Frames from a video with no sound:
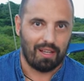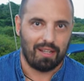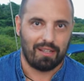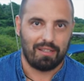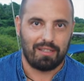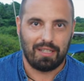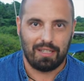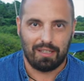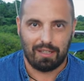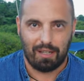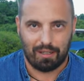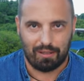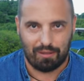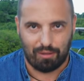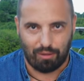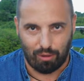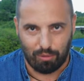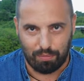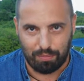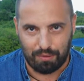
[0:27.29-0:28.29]
Dina
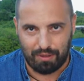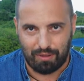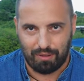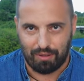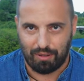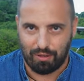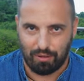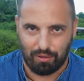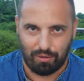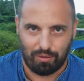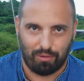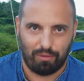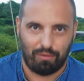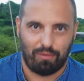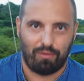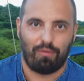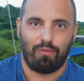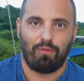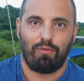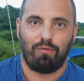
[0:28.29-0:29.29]
dropped her
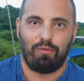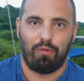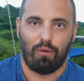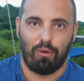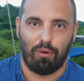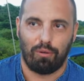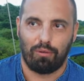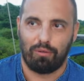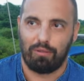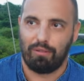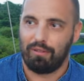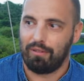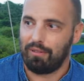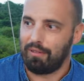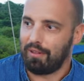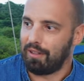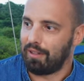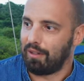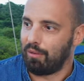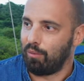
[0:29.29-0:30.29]
phone
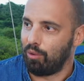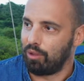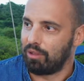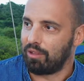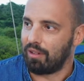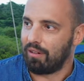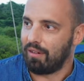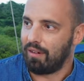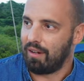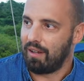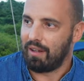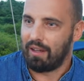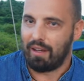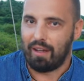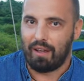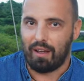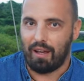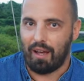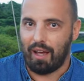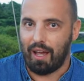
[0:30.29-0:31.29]
in the water
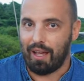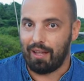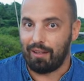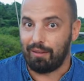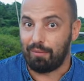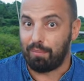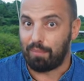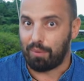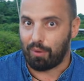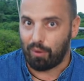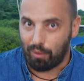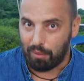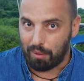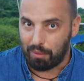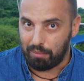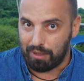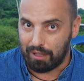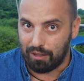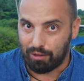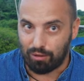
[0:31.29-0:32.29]
and
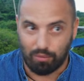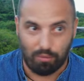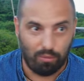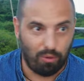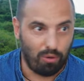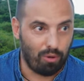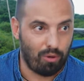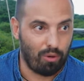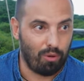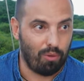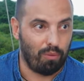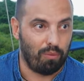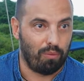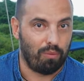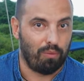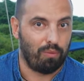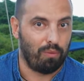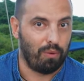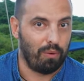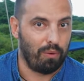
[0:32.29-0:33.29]
probably tomorrow
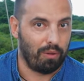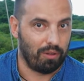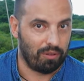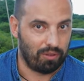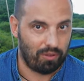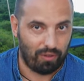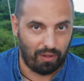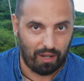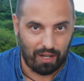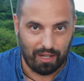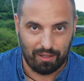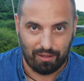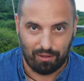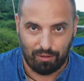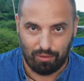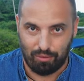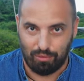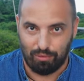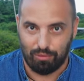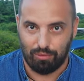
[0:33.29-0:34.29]
we will try
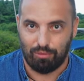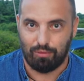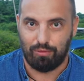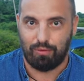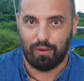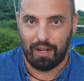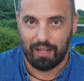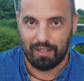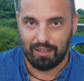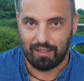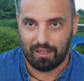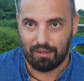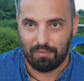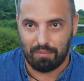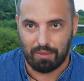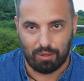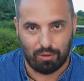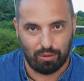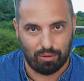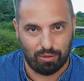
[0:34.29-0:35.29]
to find it
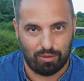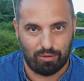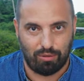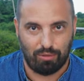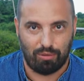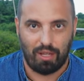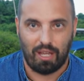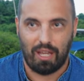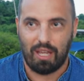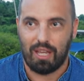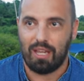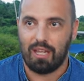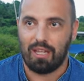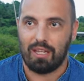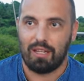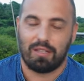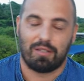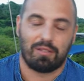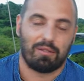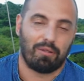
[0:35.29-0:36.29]
because
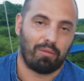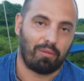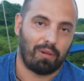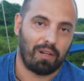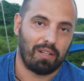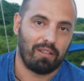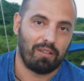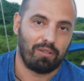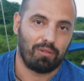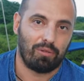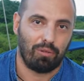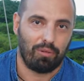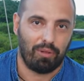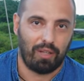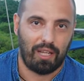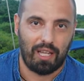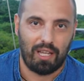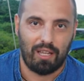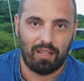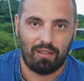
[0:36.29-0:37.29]
today it's already too
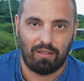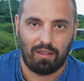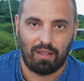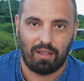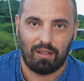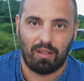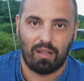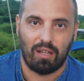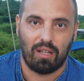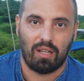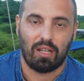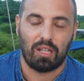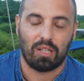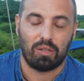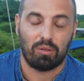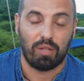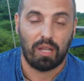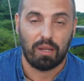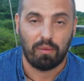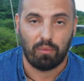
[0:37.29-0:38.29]
late and uh,
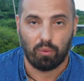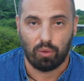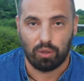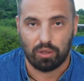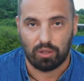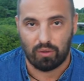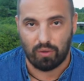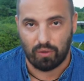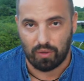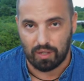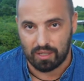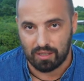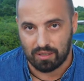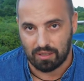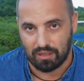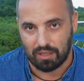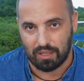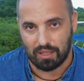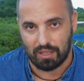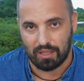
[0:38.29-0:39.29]
today water is
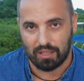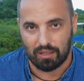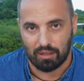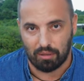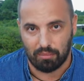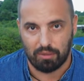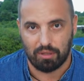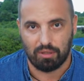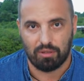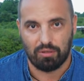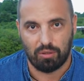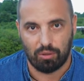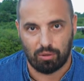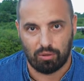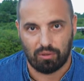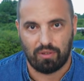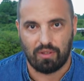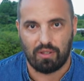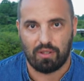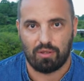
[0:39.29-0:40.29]
a little bit
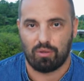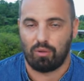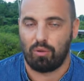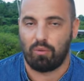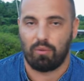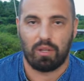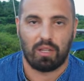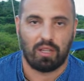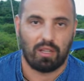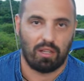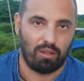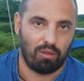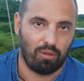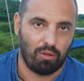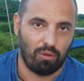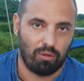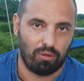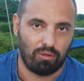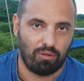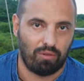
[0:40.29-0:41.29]
dirty so we
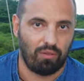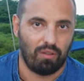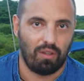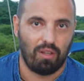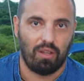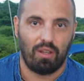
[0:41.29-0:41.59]
cannot